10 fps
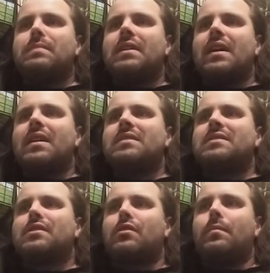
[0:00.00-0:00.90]

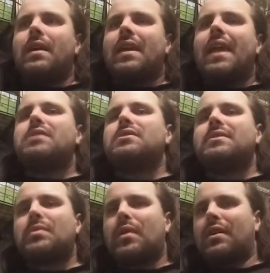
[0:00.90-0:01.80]
because there will be
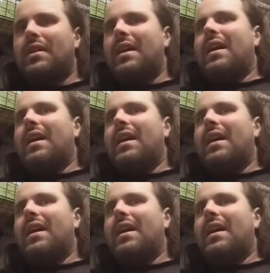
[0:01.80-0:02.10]
occasions where